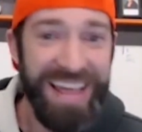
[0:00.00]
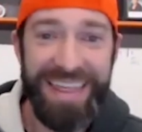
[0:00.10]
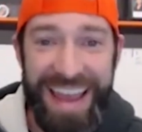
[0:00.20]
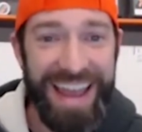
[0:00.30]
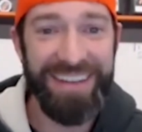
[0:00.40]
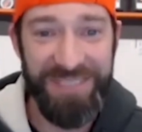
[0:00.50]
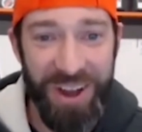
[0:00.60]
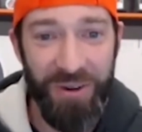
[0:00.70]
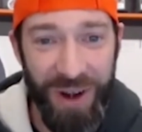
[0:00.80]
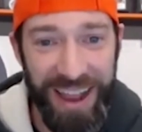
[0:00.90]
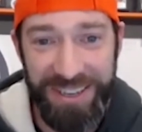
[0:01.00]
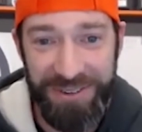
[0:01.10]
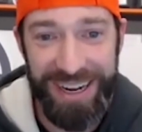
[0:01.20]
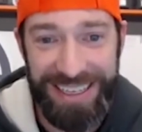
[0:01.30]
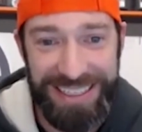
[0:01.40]
they have no right
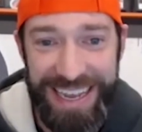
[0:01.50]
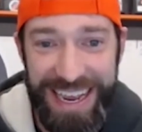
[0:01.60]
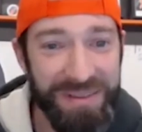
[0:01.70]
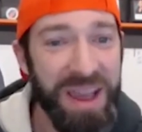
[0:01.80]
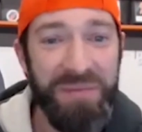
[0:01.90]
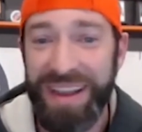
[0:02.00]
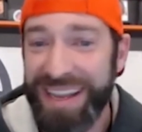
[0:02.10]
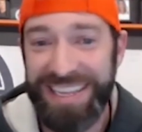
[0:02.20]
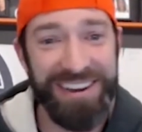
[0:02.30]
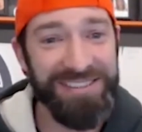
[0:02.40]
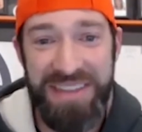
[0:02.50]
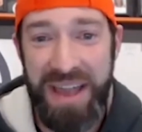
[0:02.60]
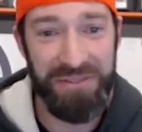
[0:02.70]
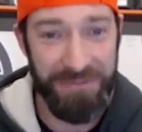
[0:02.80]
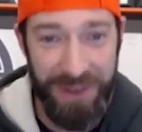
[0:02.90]
doing a team because they don't even
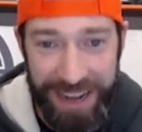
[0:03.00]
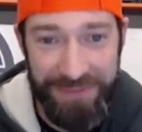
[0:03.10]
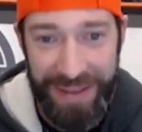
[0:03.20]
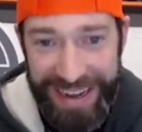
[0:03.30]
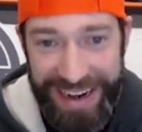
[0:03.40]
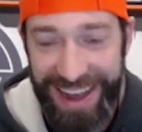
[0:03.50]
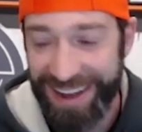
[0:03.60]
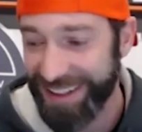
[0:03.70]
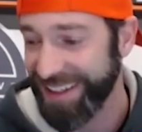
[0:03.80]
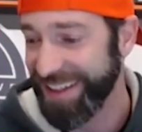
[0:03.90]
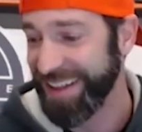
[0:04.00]
have a freaking P&L.